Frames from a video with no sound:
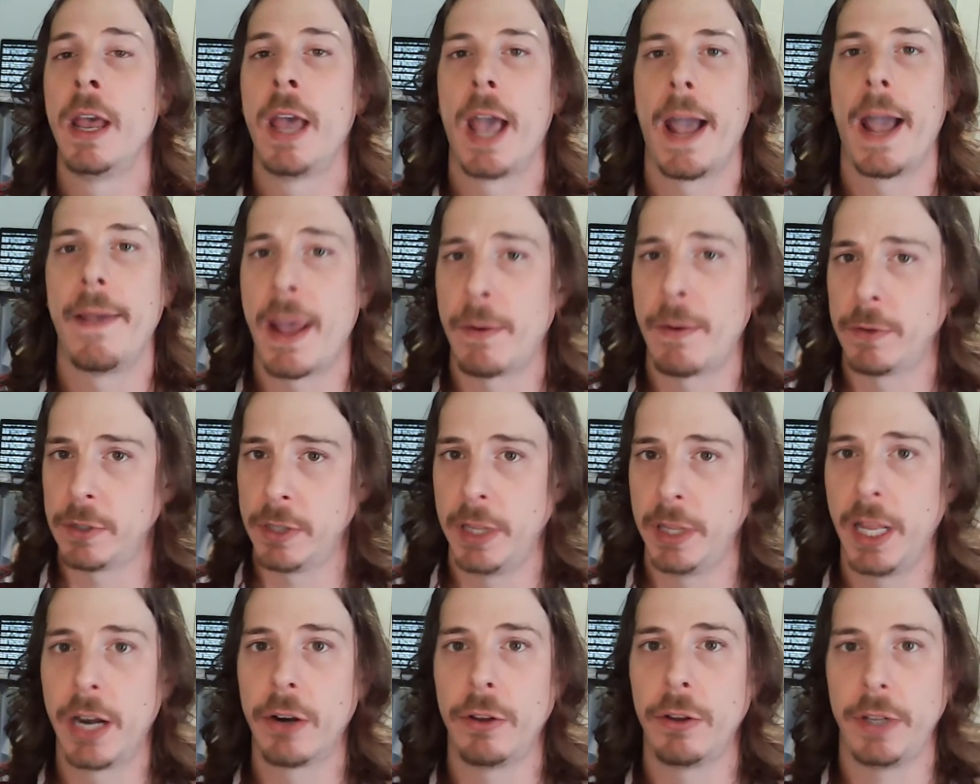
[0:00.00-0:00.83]
and that was
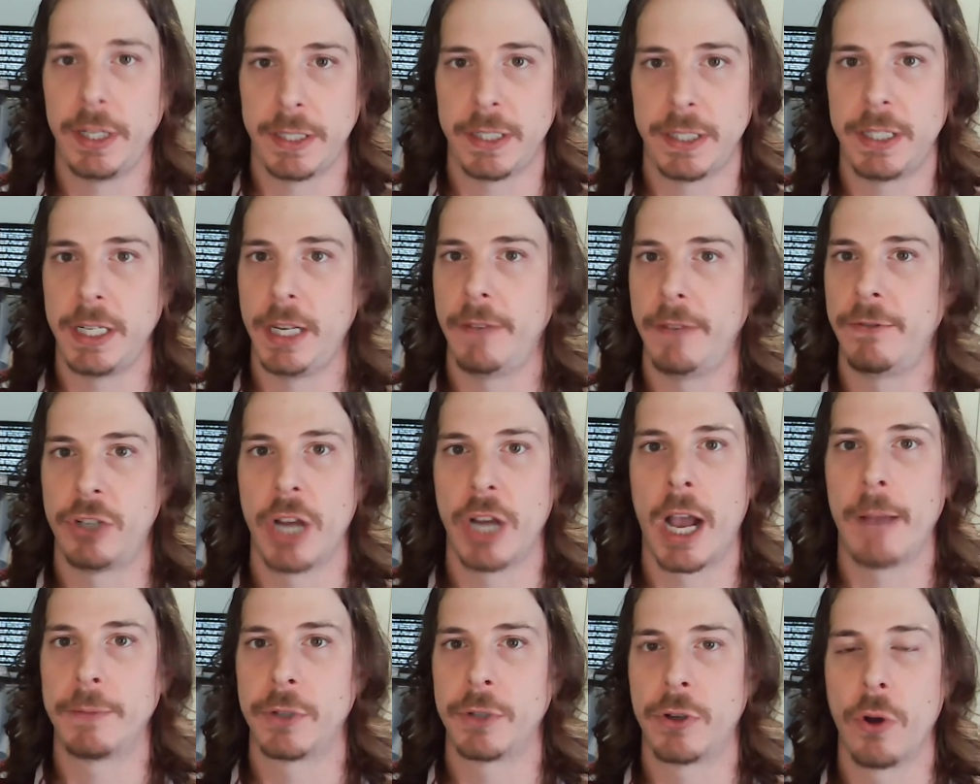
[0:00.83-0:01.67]
literally Steve
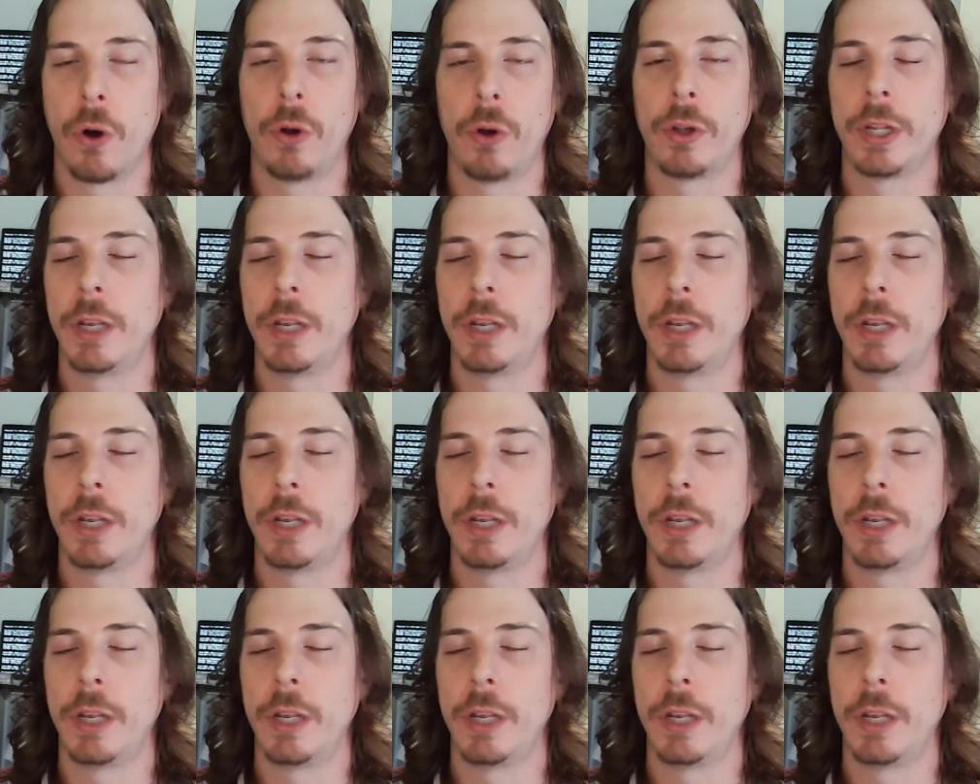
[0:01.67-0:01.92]
Jobs' goal.